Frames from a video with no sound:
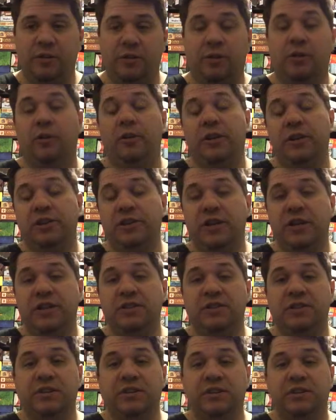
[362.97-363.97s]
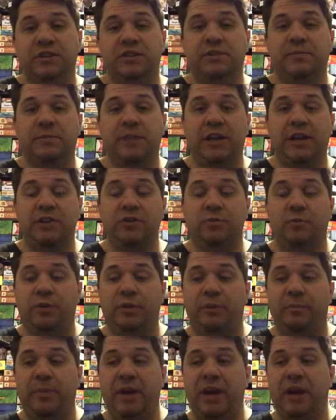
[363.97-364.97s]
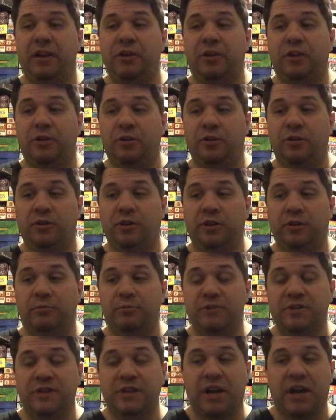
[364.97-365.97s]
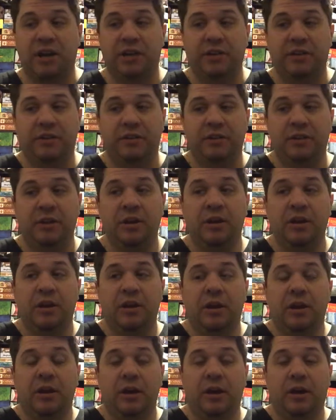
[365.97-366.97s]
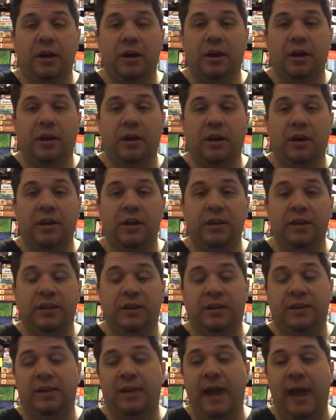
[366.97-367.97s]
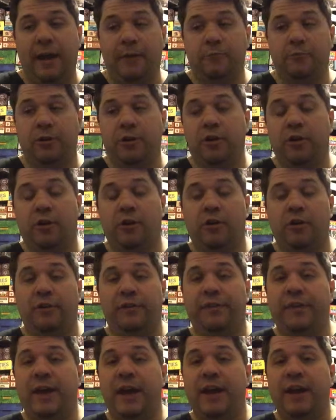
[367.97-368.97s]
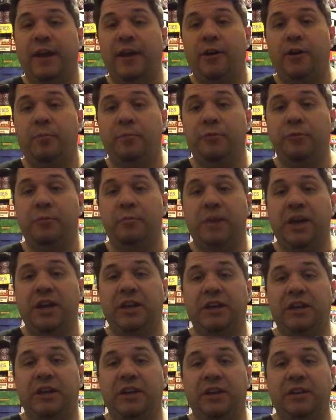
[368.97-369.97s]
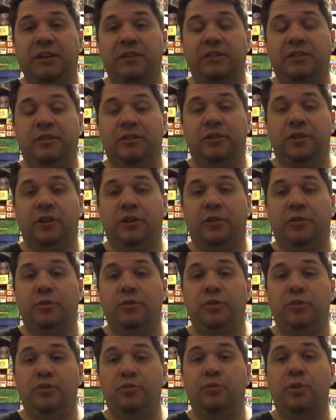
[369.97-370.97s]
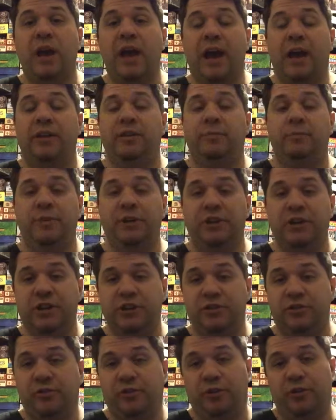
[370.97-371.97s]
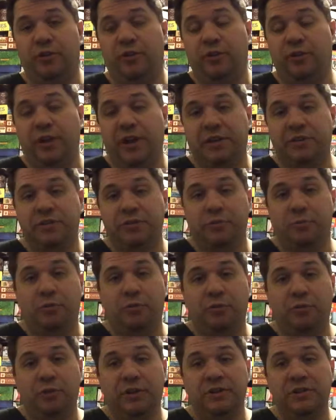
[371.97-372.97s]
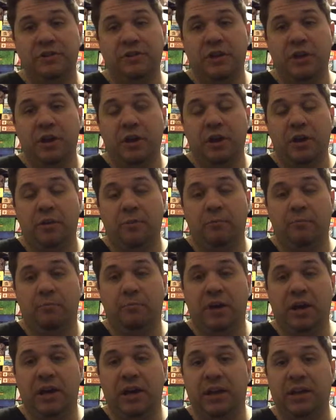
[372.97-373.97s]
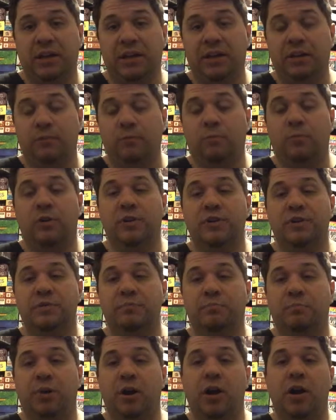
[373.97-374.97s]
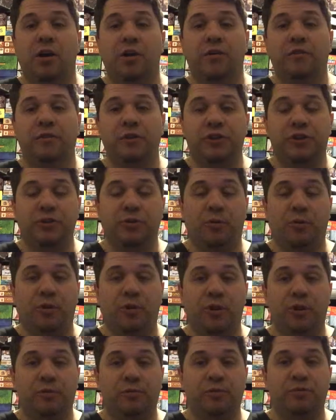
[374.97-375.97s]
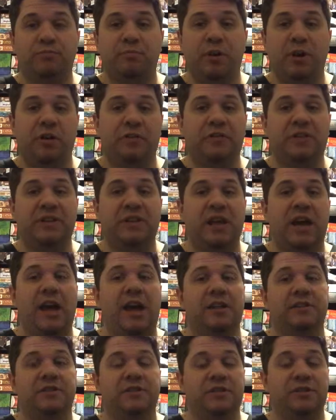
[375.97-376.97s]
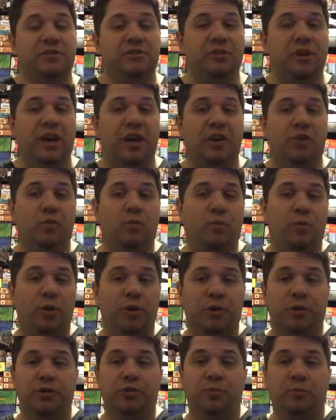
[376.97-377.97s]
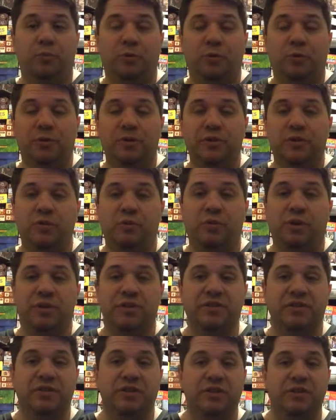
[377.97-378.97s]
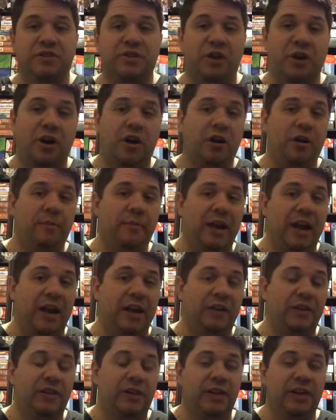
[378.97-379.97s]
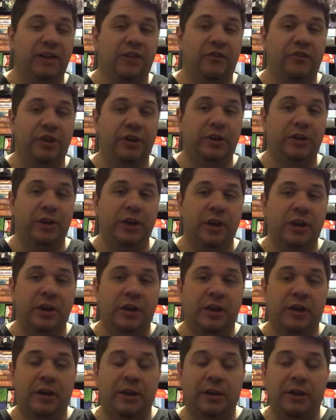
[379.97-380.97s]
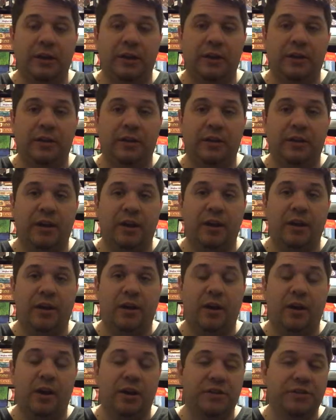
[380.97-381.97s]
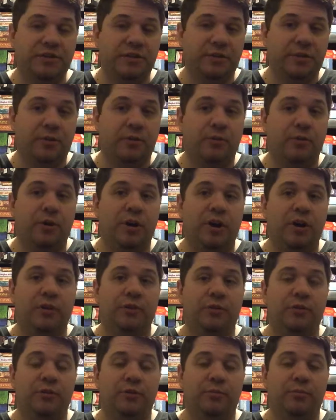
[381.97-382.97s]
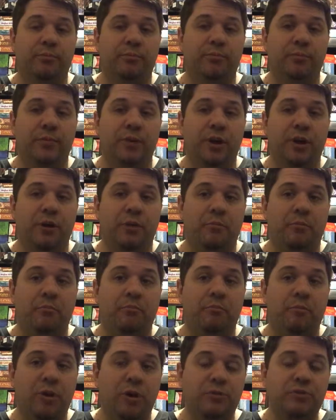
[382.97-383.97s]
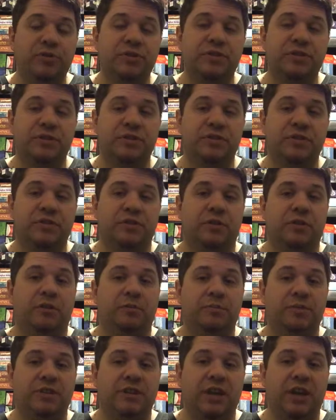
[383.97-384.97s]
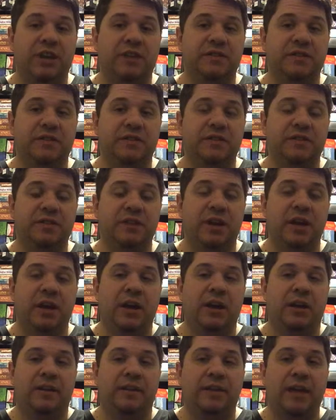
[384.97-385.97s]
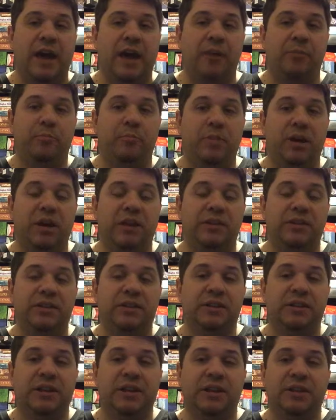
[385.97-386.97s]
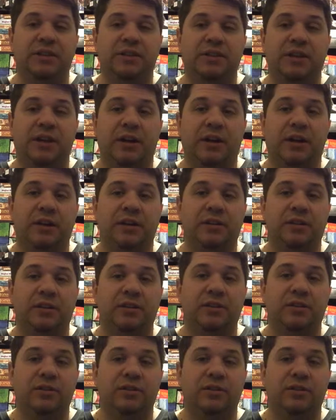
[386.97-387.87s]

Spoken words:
or adjacent to the space where the panda currently resided. In that regard, that helped to make it, you had the potential to earn extra points, but it was part of a chore. It was part of a task that you had to work towards. It wasn't just automatically given. Also, under the most circumstances, that meant that